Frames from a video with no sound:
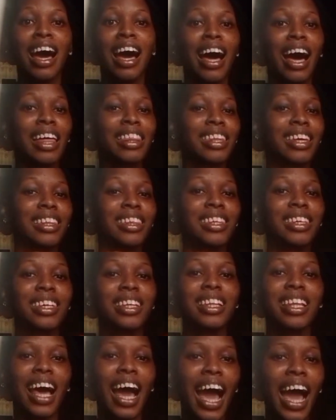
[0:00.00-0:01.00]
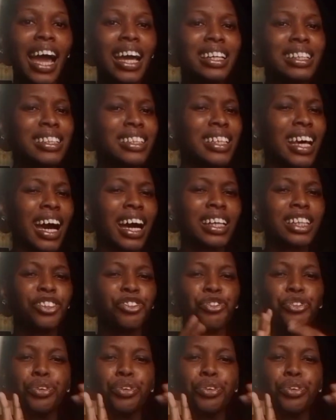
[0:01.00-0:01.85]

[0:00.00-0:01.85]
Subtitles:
and then the likes and